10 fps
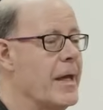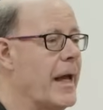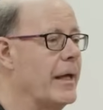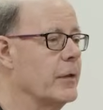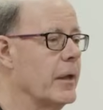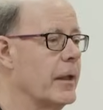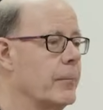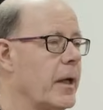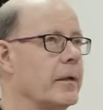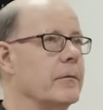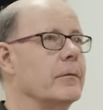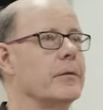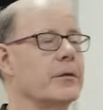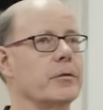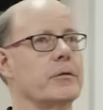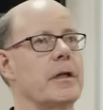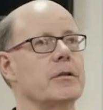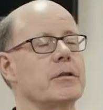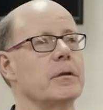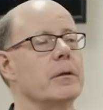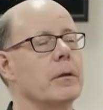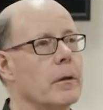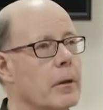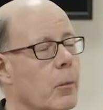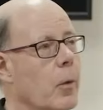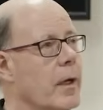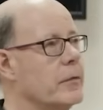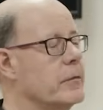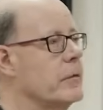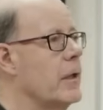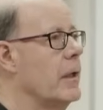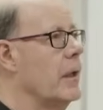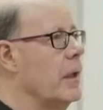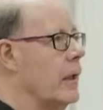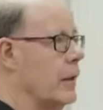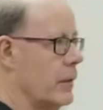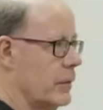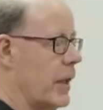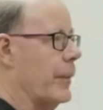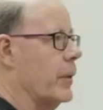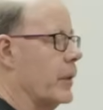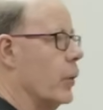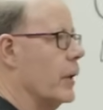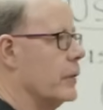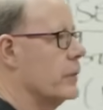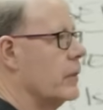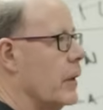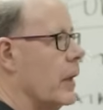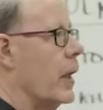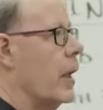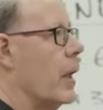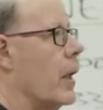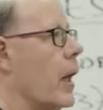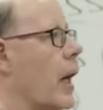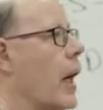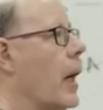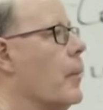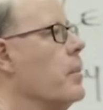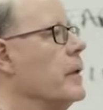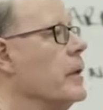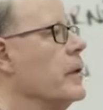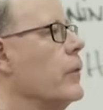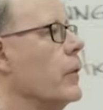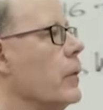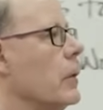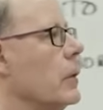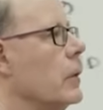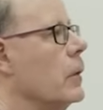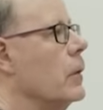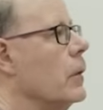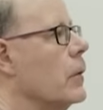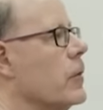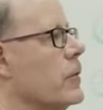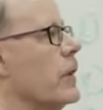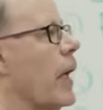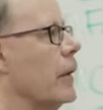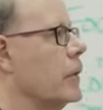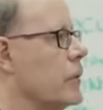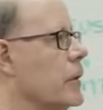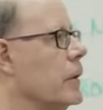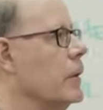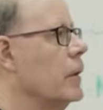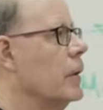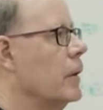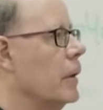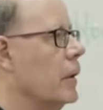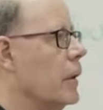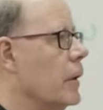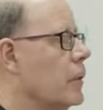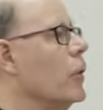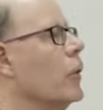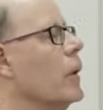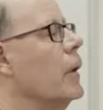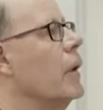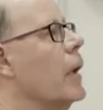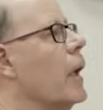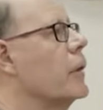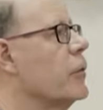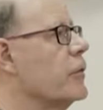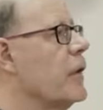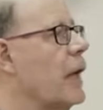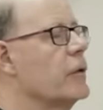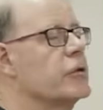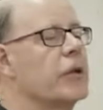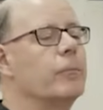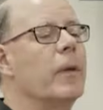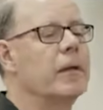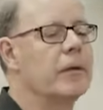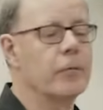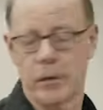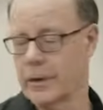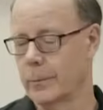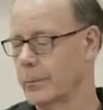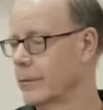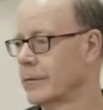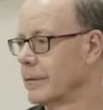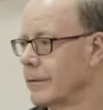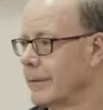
And my dissertation was, the topic was medieval Christology, no, a Christology of medieval hymns,